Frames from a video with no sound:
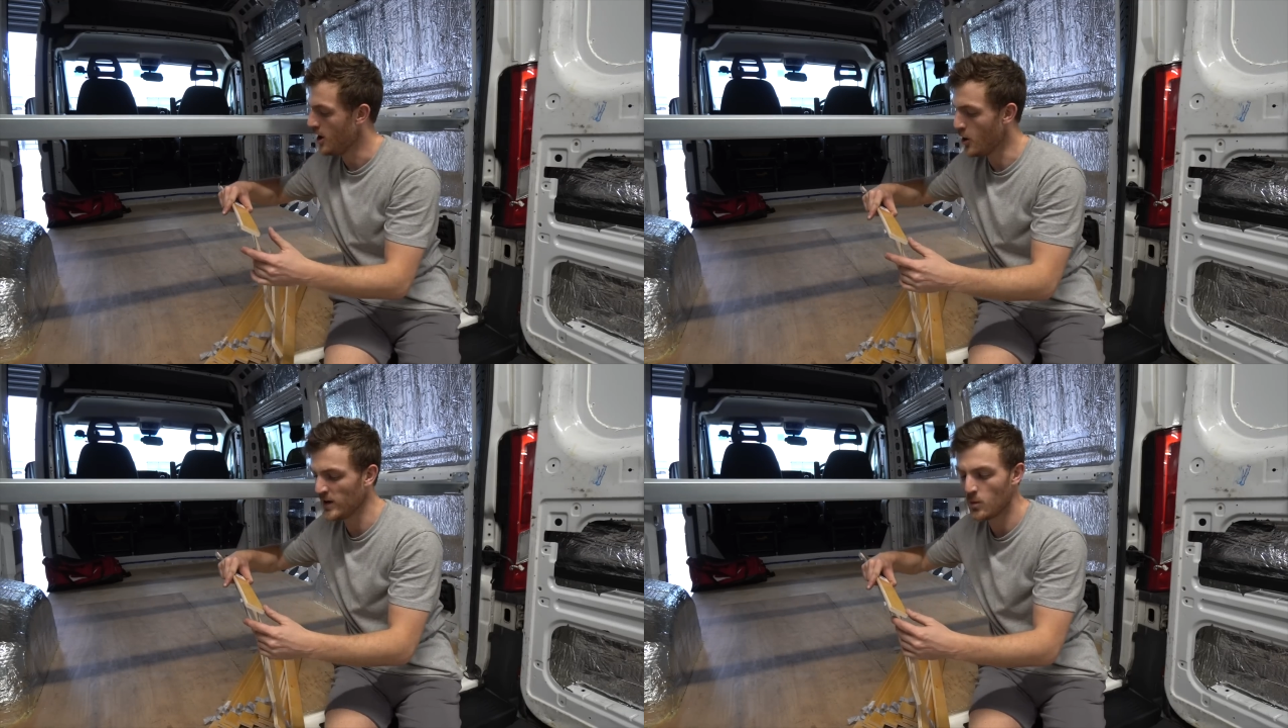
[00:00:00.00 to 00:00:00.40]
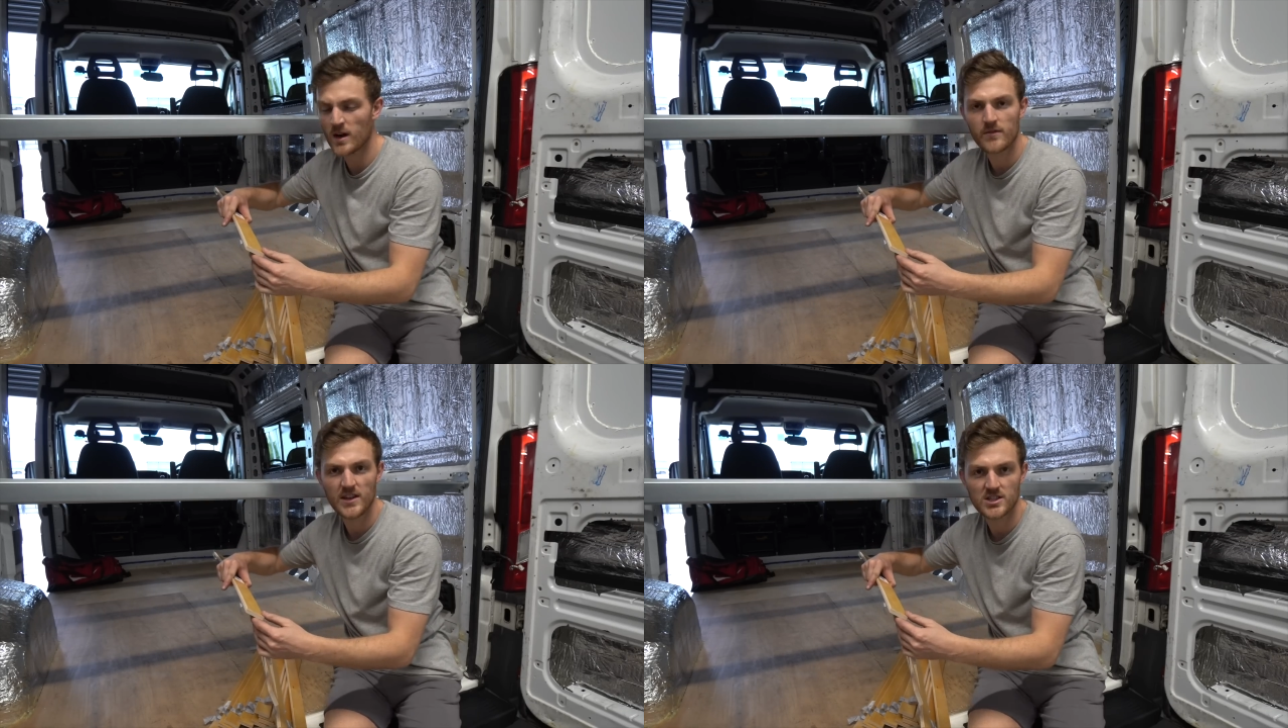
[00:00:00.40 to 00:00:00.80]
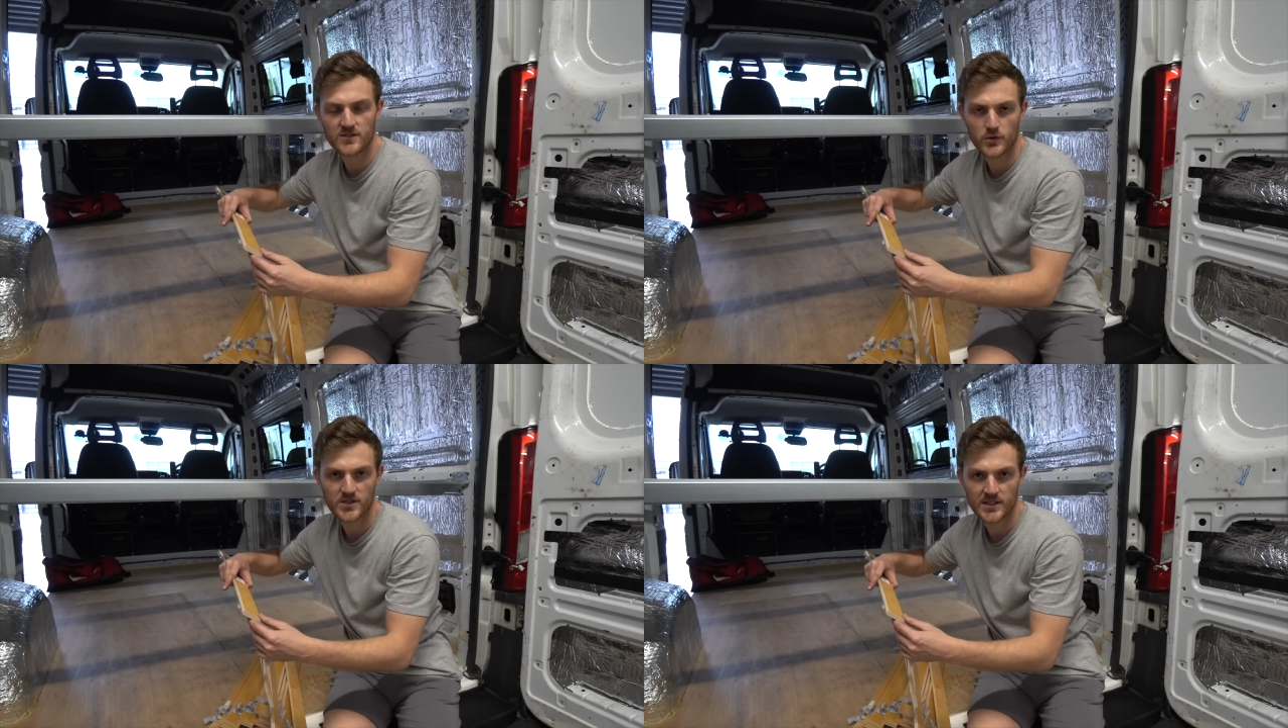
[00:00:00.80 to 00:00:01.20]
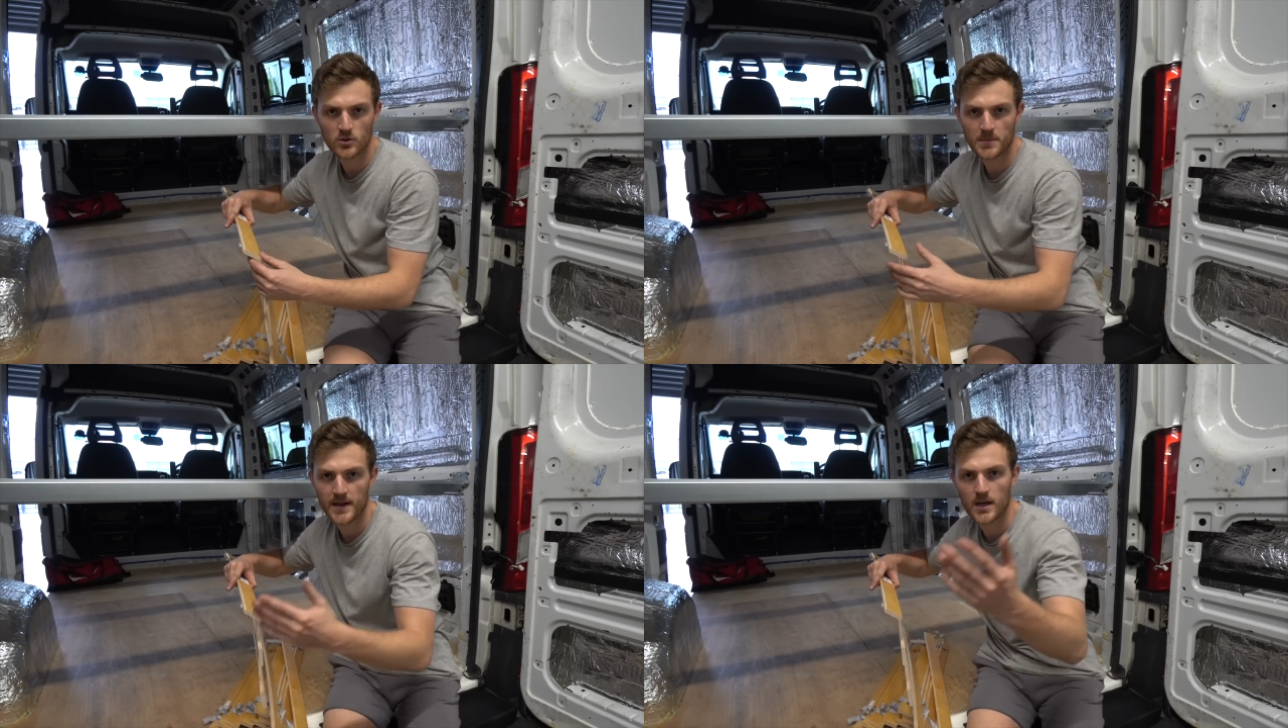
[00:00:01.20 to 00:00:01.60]
only one of these is for a
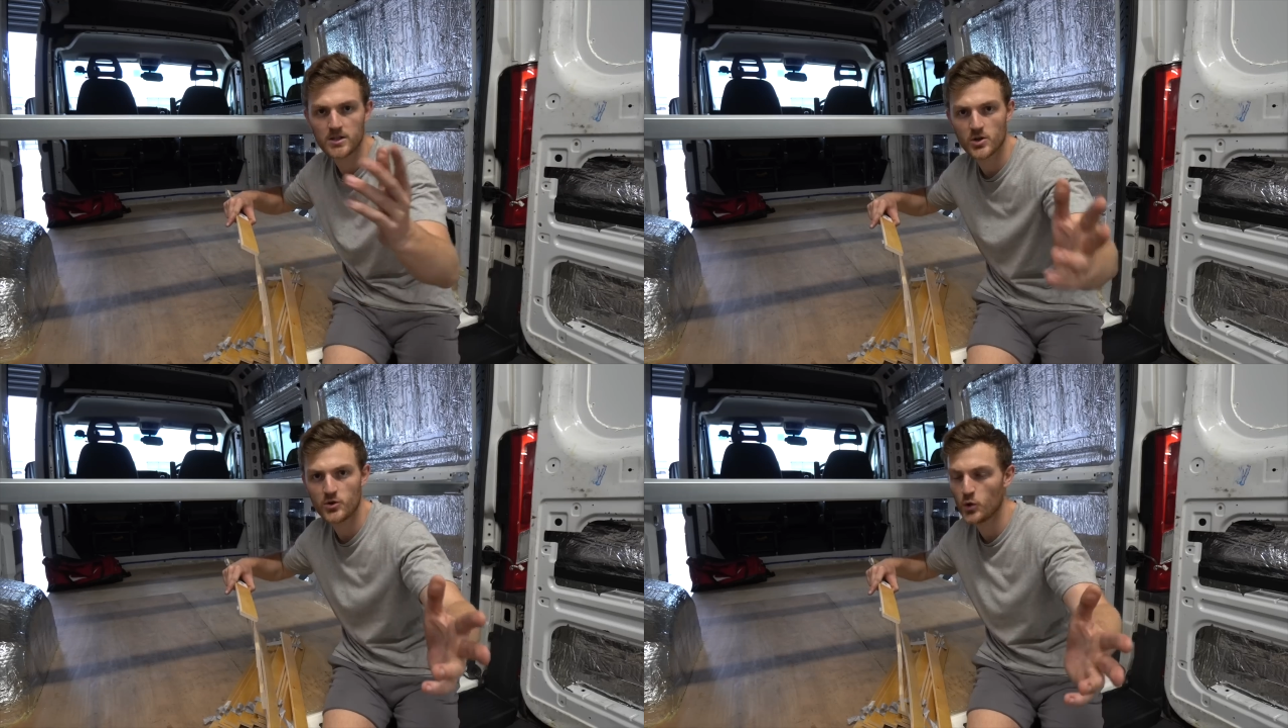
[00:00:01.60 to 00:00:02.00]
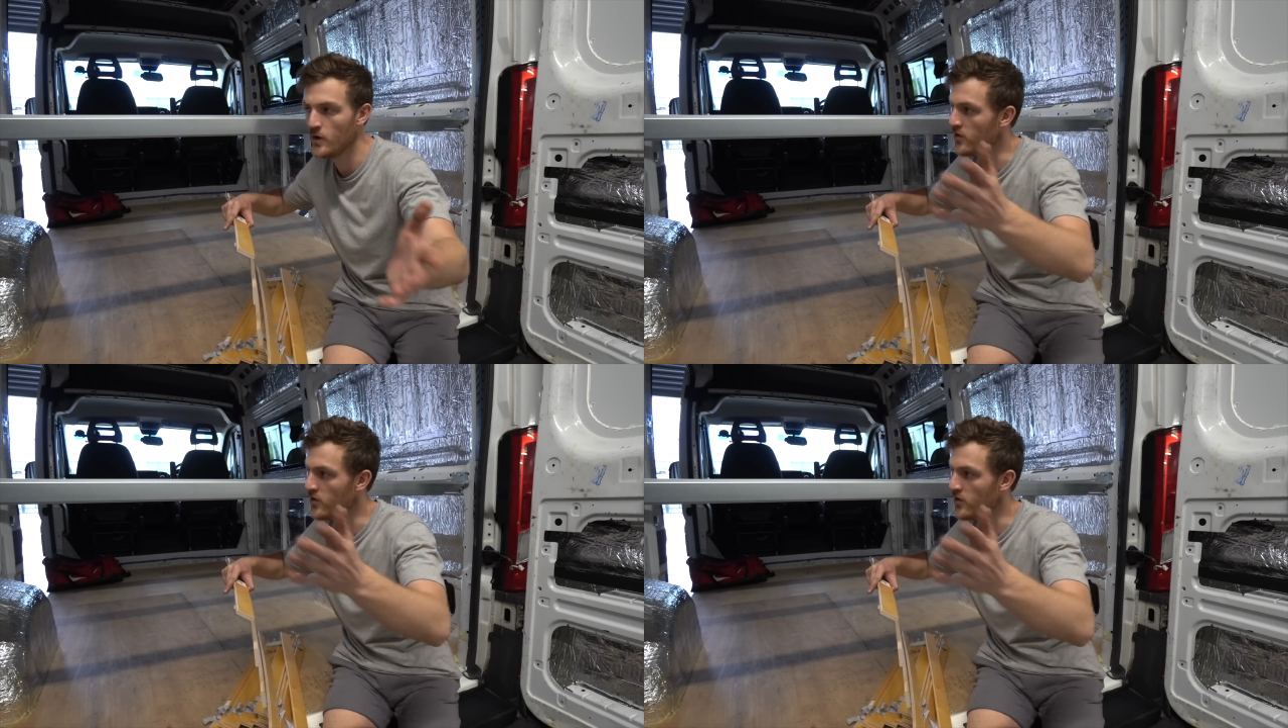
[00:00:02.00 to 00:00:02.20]
single bed, so 2 of